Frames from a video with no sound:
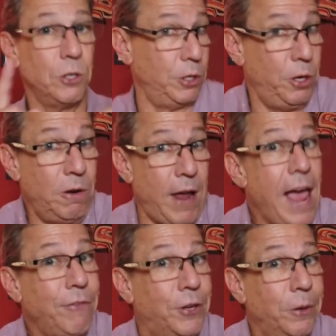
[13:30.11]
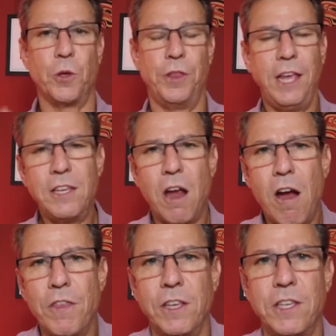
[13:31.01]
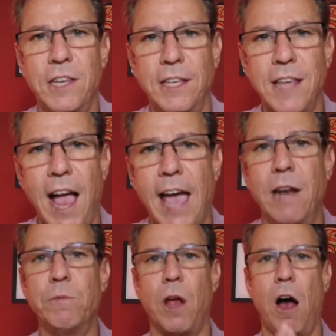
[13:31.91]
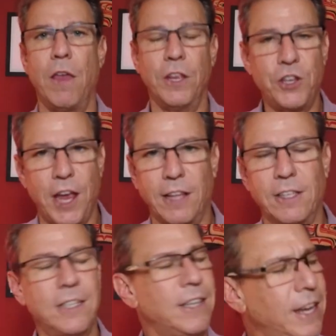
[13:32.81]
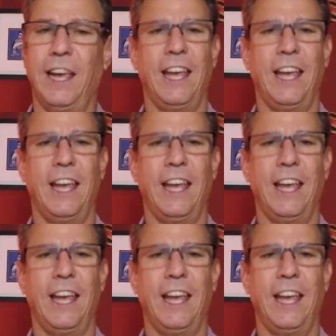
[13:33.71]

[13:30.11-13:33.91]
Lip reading: so you don't have to. So these are the 6 items on the checklist.